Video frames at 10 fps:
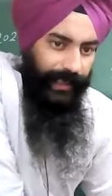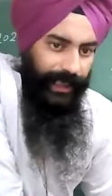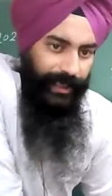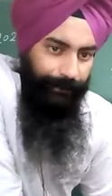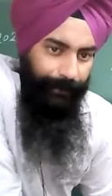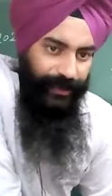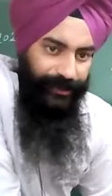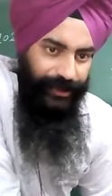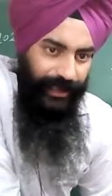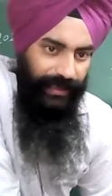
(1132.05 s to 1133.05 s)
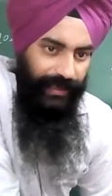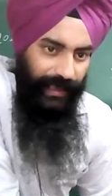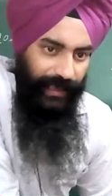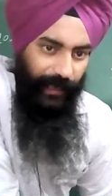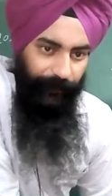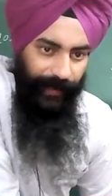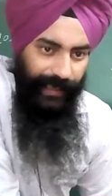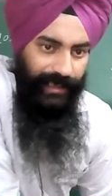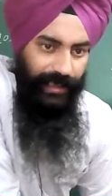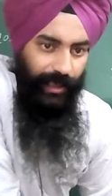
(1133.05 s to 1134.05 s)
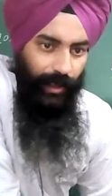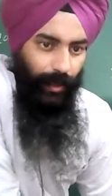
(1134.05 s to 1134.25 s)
It punishes the convicts,